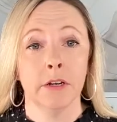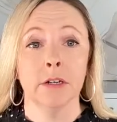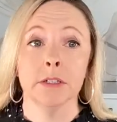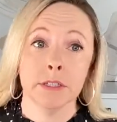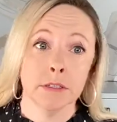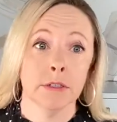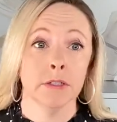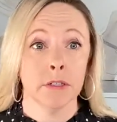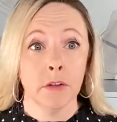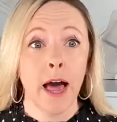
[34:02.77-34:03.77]
there's
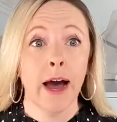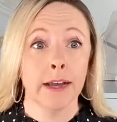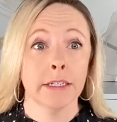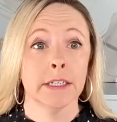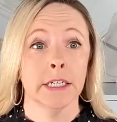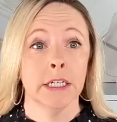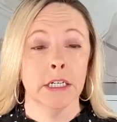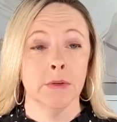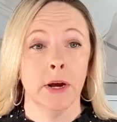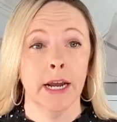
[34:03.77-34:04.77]
a lot,
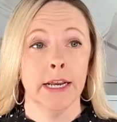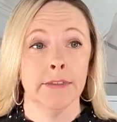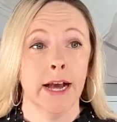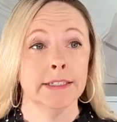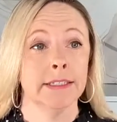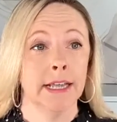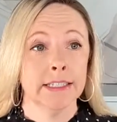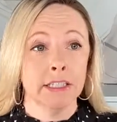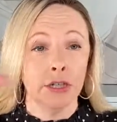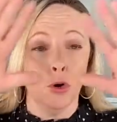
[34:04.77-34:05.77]
right?
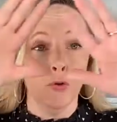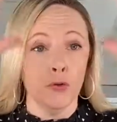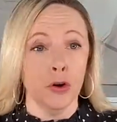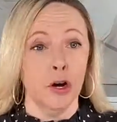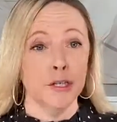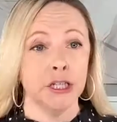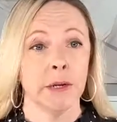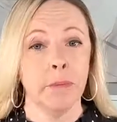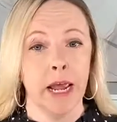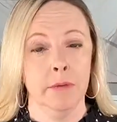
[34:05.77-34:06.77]
That's the
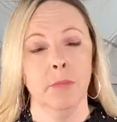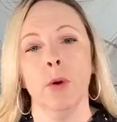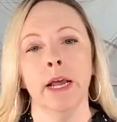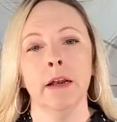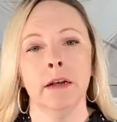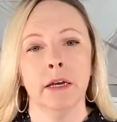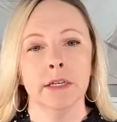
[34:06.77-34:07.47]
overarching pain point.